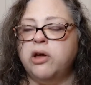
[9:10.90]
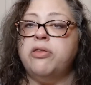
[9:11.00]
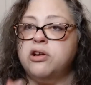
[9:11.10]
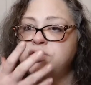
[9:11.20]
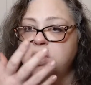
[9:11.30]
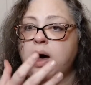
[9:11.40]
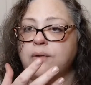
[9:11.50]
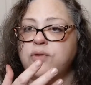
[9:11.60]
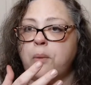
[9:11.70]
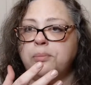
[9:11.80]
They're
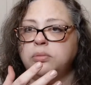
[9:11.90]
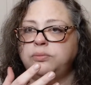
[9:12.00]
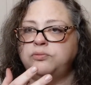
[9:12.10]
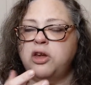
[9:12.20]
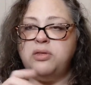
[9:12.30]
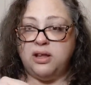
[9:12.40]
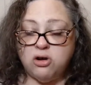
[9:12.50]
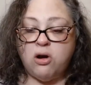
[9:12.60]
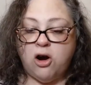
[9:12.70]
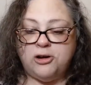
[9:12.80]
soft. You think
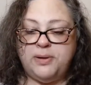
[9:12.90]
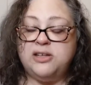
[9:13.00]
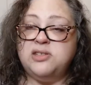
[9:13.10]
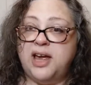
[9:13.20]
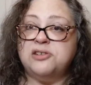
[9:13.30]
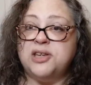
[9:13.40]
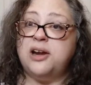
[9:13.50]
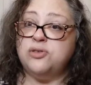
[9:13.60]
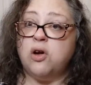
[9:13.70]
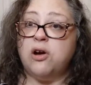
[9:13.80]
they're hard because the outside
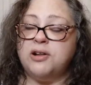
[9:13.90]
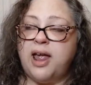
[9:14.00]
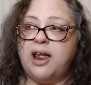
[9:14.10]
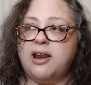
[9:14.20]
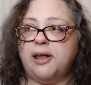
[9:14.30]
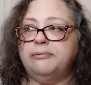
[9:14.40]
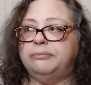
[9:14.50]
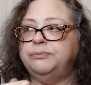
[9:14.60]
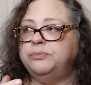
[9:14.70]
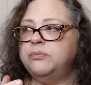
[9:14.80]
is a hard candy.
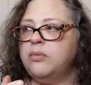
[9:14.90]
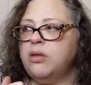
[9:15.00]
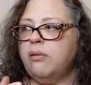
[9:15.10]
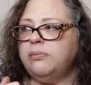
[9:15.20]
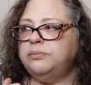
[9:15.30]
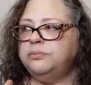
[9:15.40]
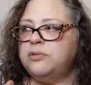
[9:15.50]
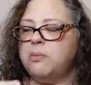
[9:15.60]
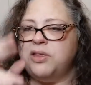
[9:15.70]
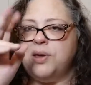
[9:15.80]

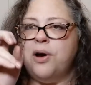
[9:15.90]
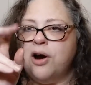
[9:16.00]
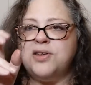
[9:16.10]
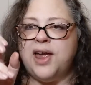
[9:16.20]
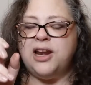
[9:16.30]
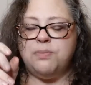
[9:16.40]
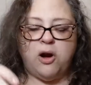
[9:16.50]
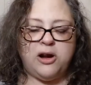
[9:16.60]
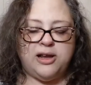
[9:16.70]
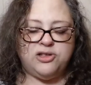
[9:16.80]
But the hard candy
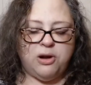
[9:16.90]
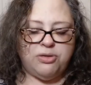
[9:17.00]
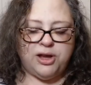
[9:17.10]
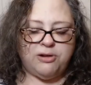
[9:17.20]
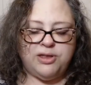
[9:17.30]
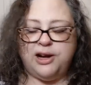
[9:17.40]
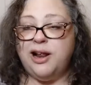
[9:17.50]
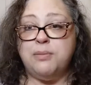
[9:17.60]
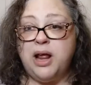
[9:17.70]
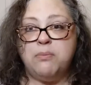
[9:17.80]
part is no thicker than an
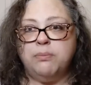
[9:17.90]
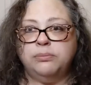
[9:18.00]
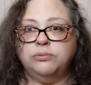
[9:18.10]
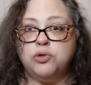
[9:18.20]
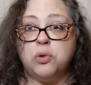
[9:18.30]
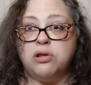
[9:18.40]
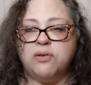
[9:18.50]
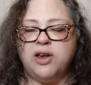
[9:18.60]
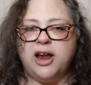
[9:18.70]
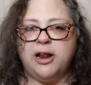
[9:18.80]
M&M's worth
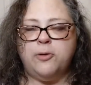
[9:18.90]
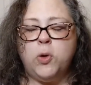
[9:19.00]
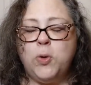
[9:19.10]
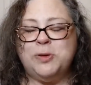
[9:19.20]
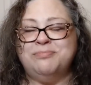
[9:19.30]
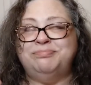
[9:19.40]
of candy. Ooh.